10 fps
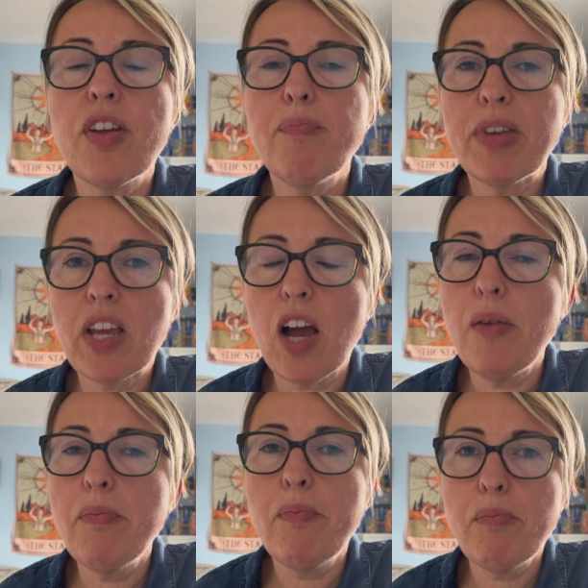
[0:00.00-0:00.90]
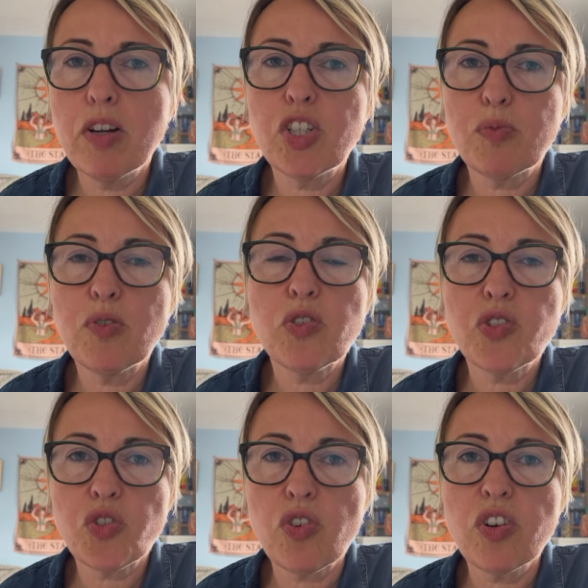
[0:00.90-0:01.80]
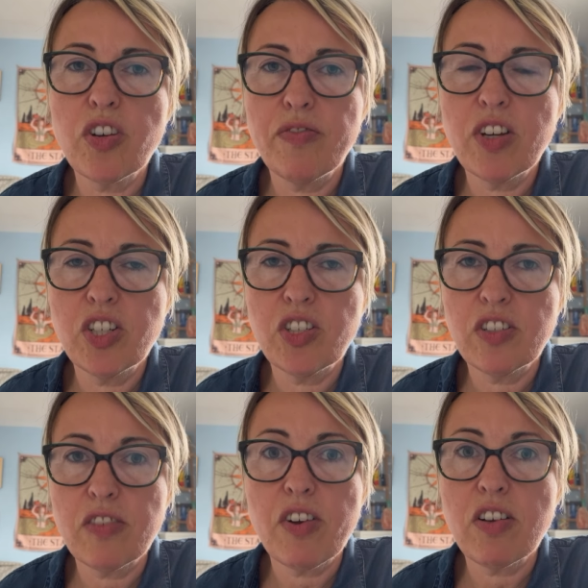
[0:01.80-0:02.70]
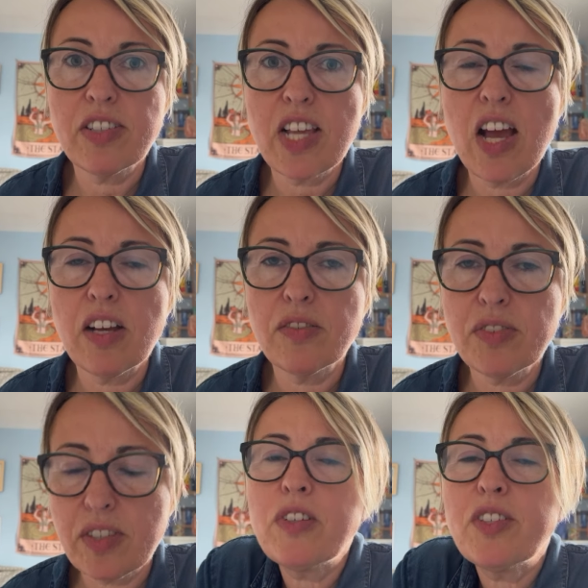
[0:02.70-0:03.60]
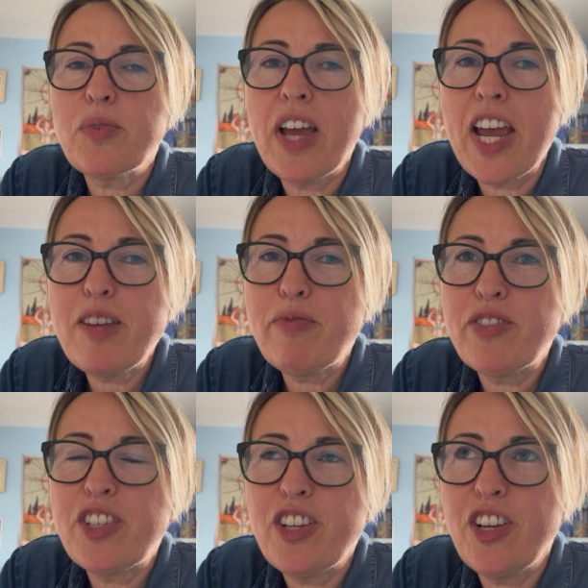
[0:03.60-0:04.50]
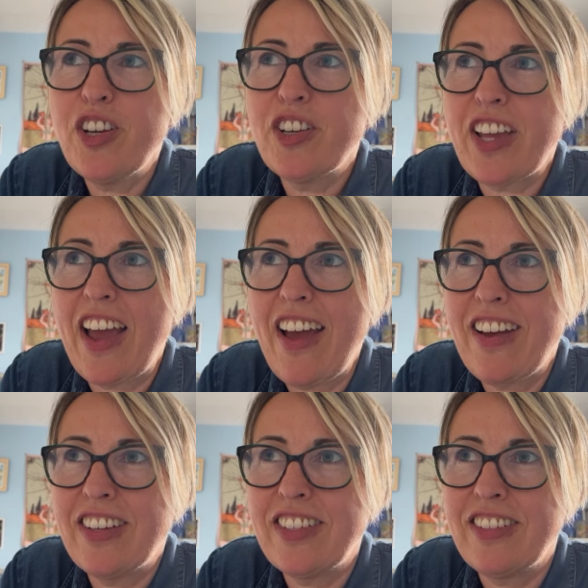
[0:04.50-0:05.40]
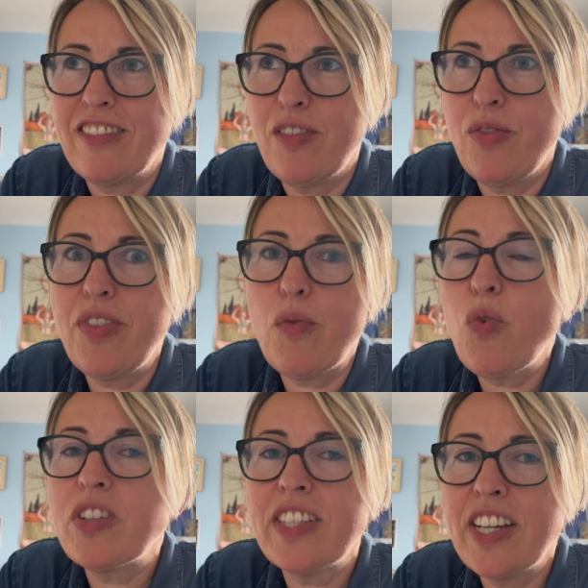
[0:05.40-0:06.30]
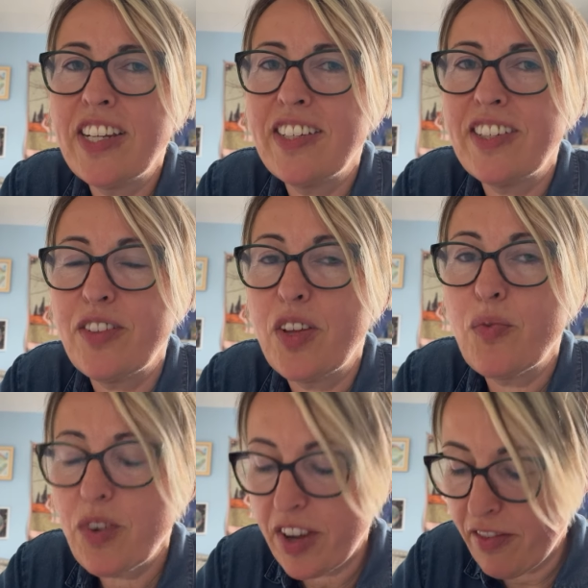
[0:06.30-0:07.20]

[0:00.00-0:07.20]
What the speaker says: become much more stronger versions of ourselves. Once we're able to look at what it is that we're